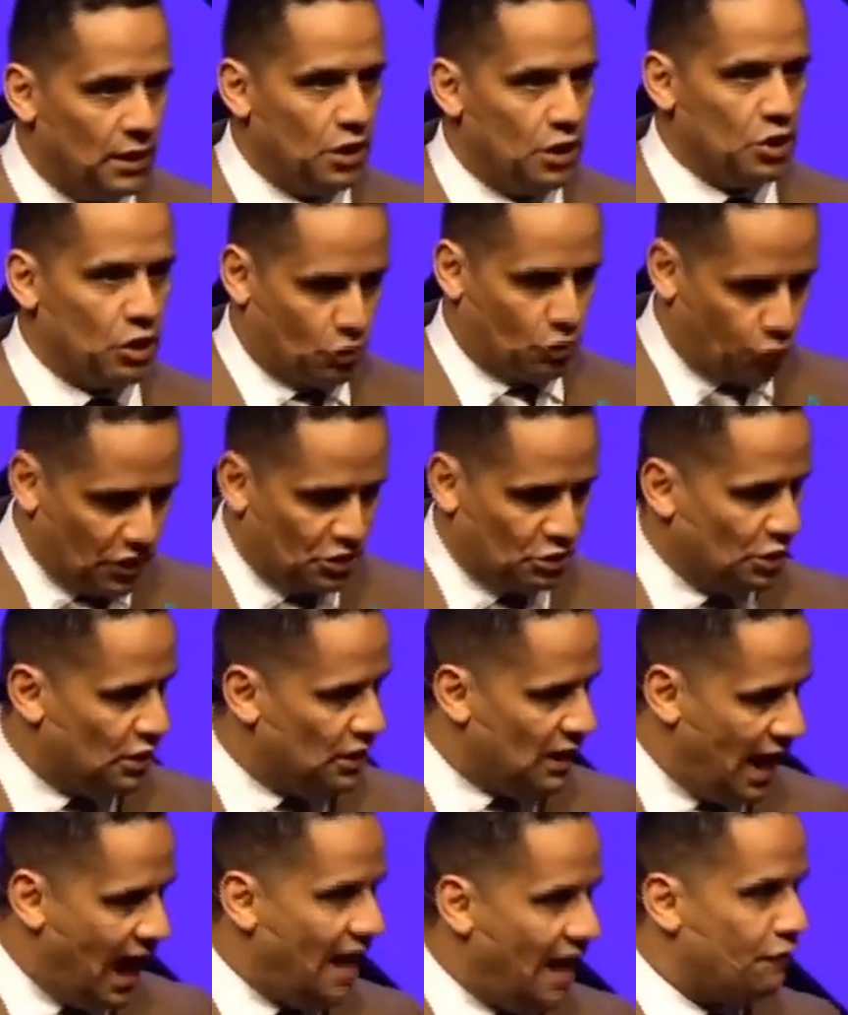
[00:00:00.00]
your Christian
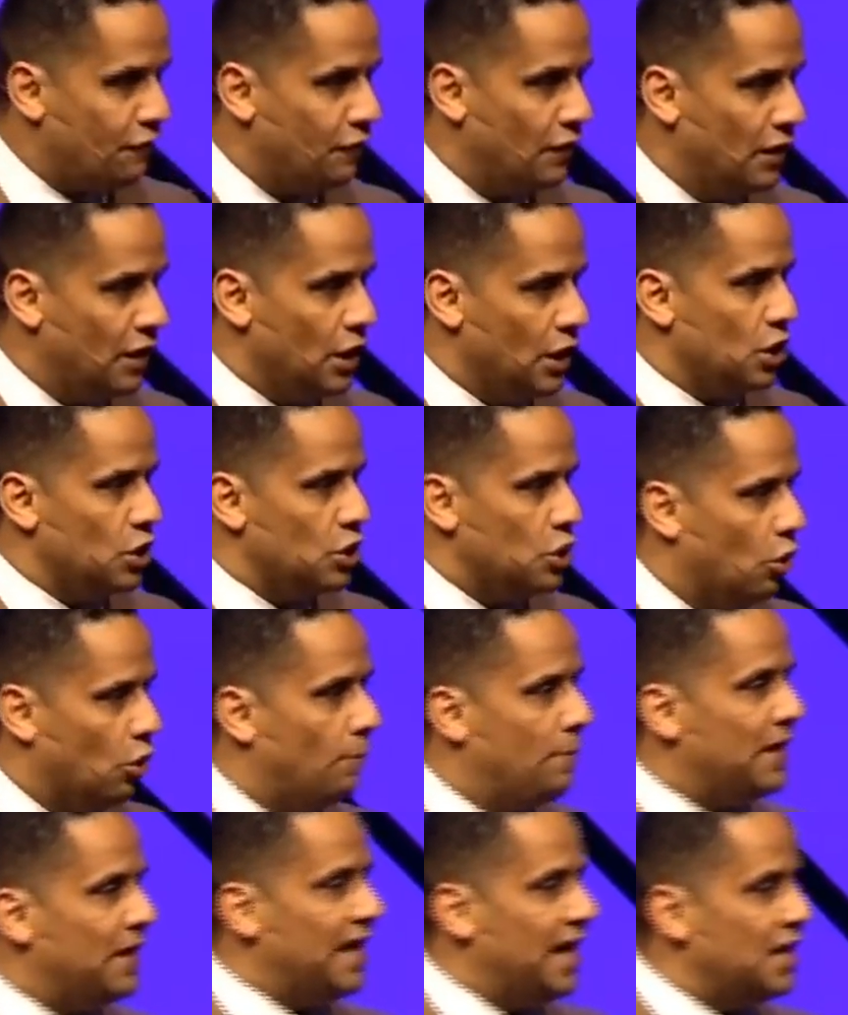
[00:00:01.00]
life, you'll
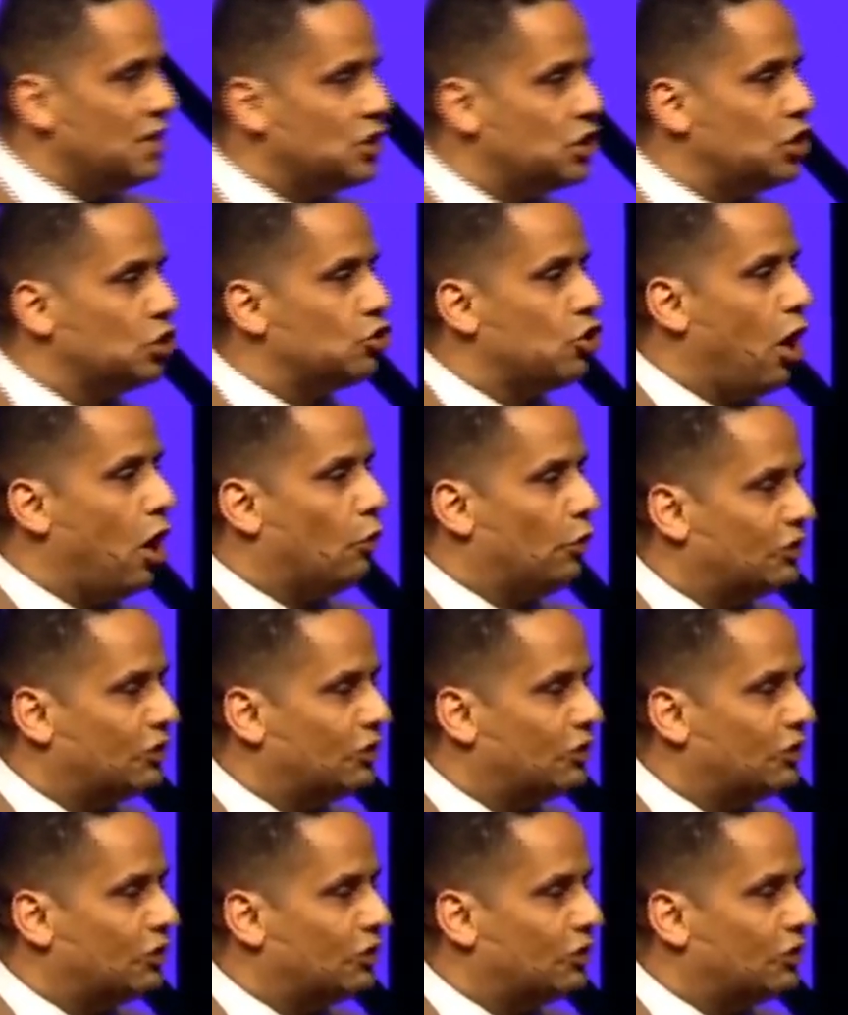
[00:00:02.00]
begin to go with